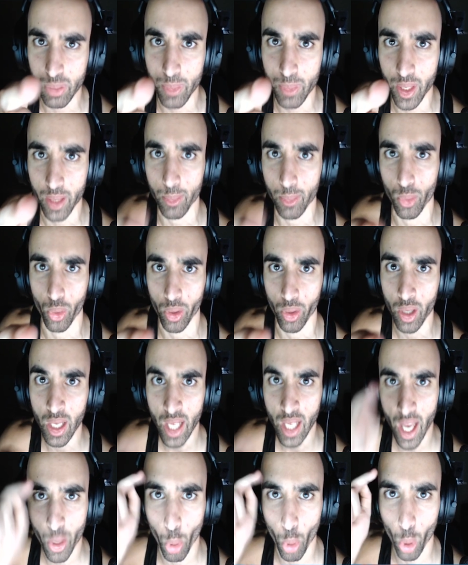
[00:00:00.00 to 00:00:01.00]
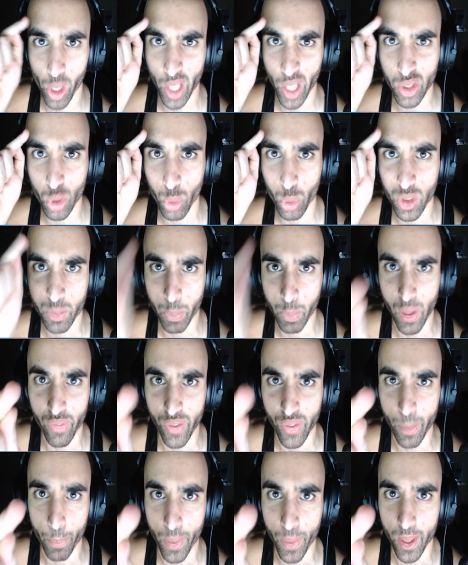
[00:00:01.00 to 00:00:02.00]
me anymore. And all I do is
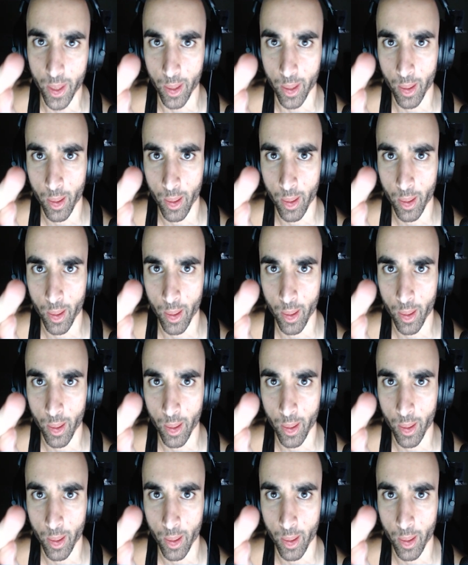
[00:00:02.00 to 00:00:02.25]
PvP.